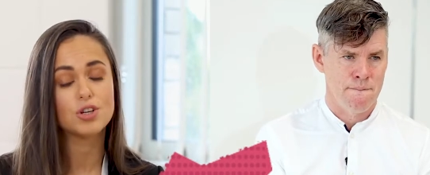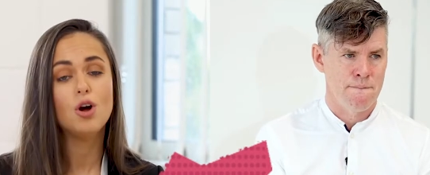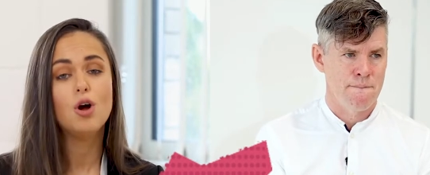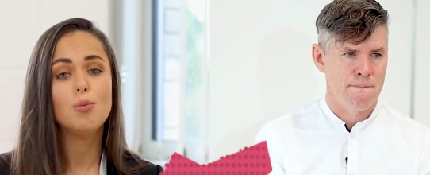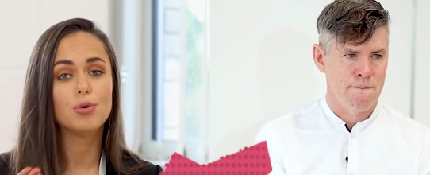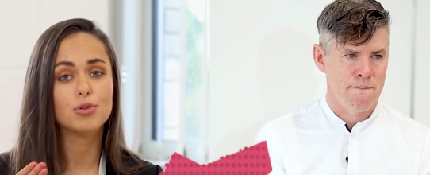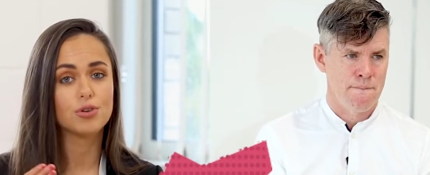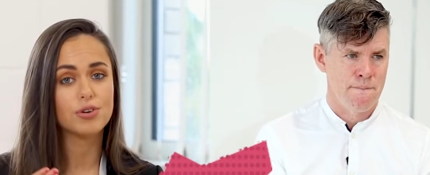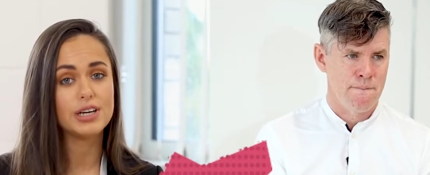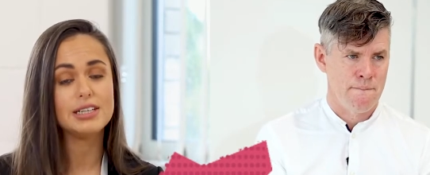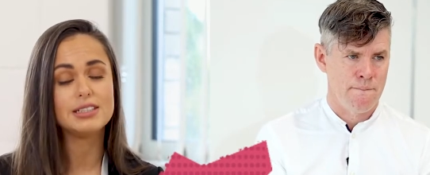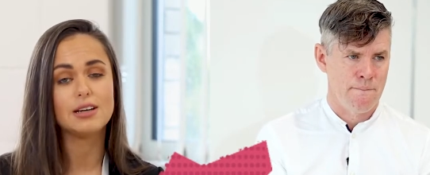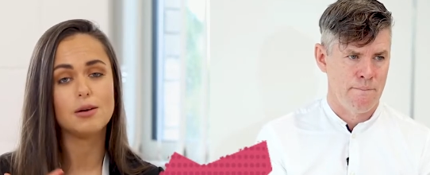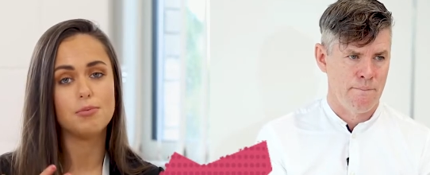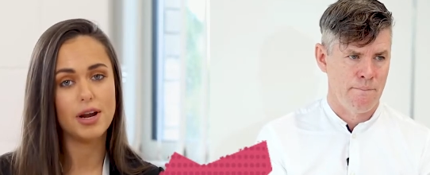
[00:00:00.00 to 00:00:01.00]
Speaker 1: but there is
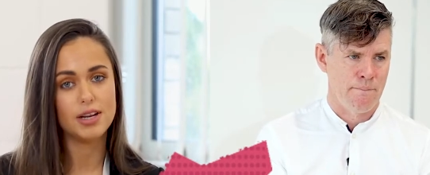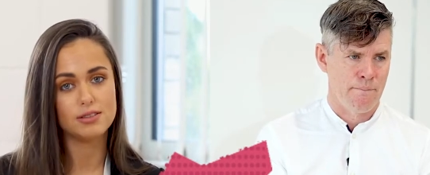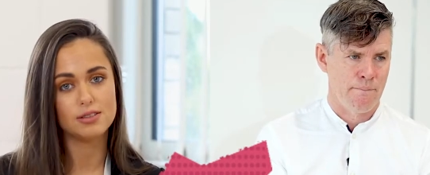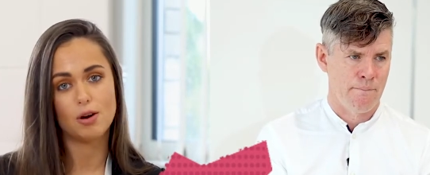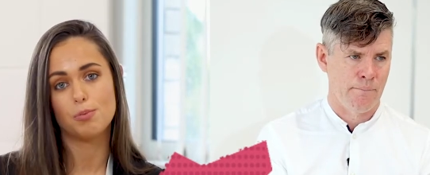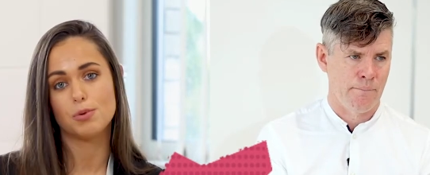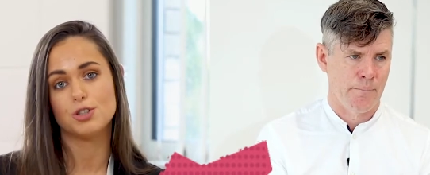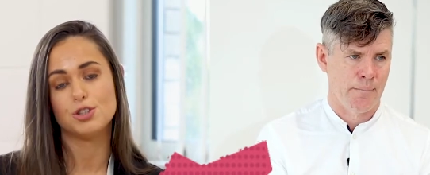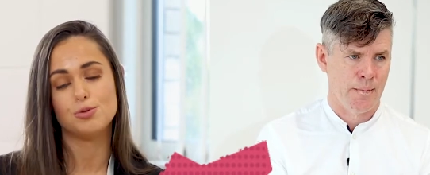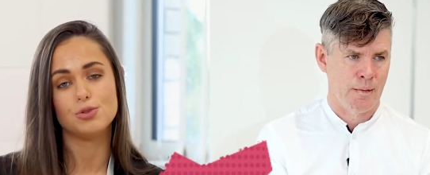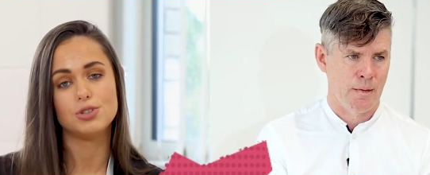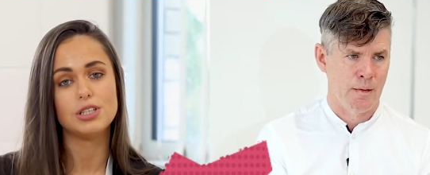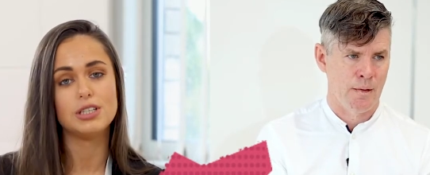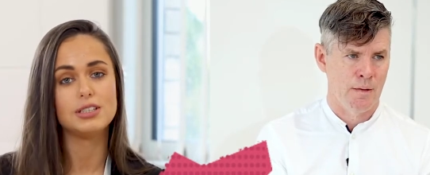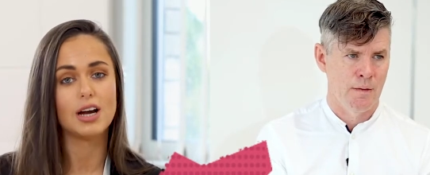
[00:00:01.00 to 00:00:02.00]
immense
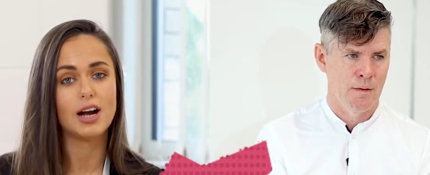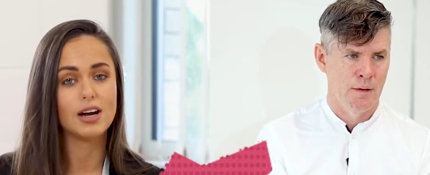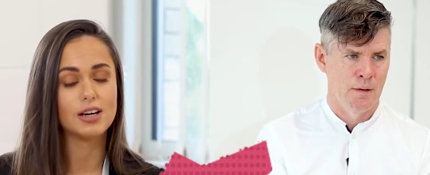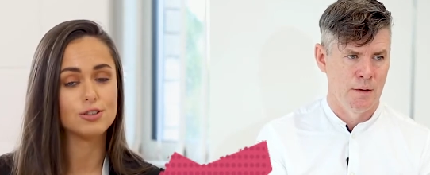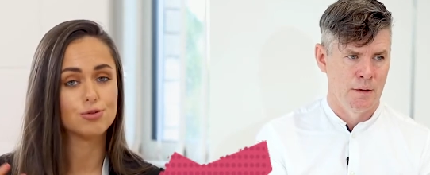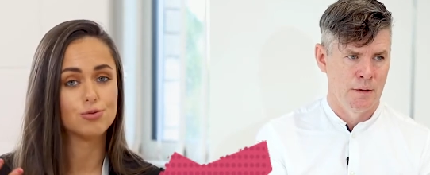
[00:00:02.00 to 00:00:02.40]
opportunities and